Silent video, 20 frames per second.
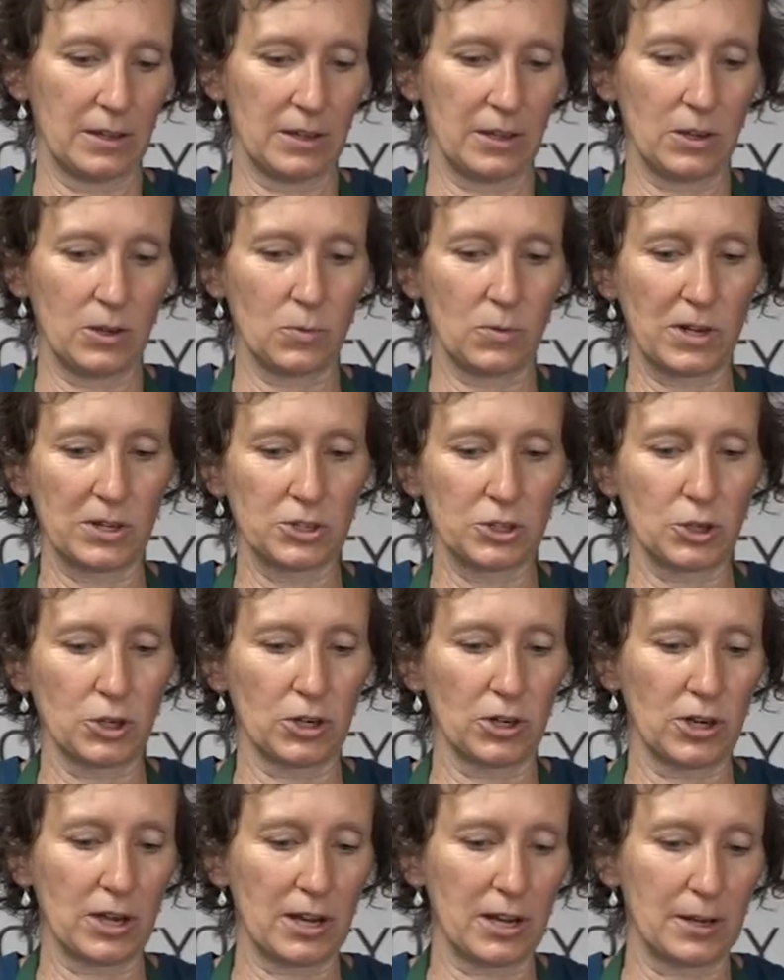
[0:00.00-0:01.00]
You want
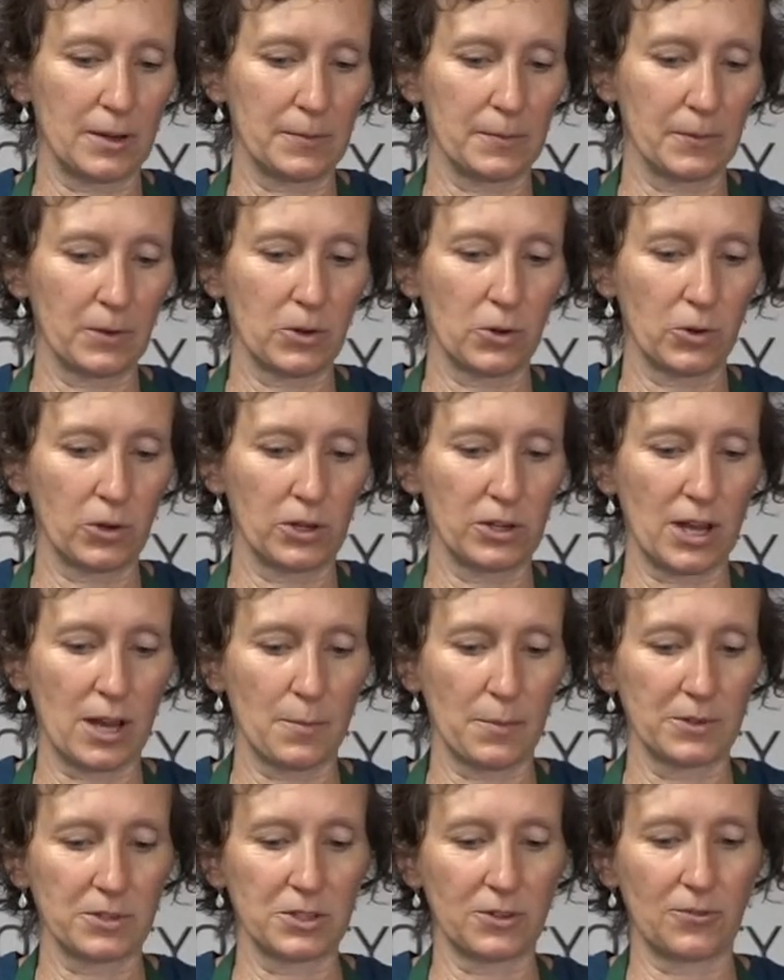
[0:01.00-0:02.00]
your
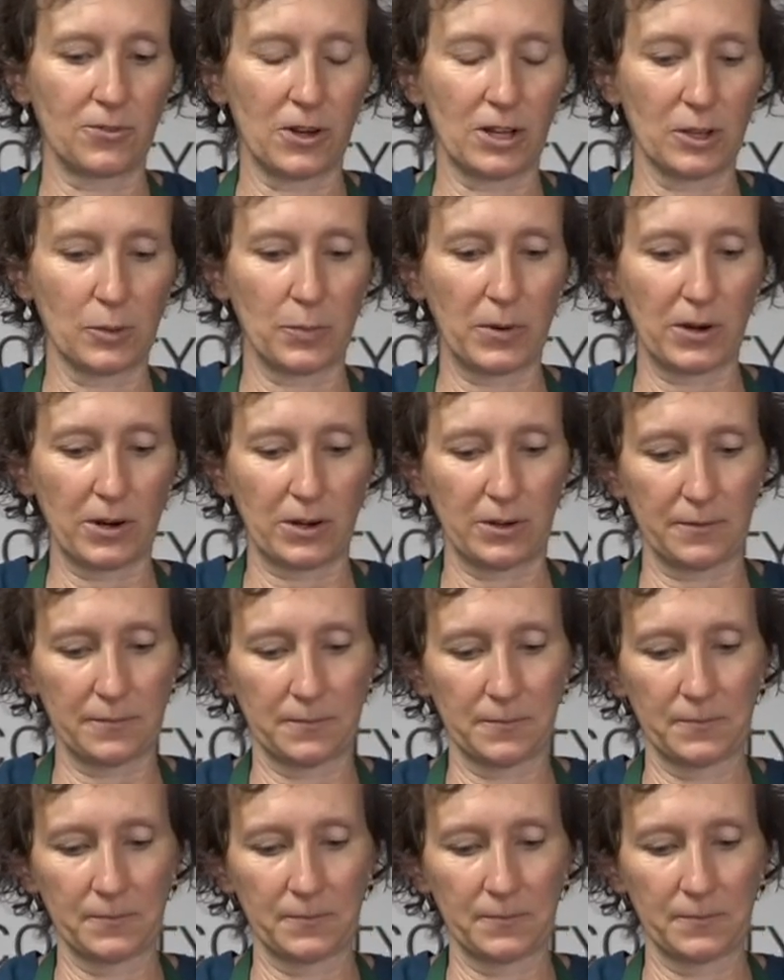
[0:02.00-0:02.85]
Kokidama to fall apart.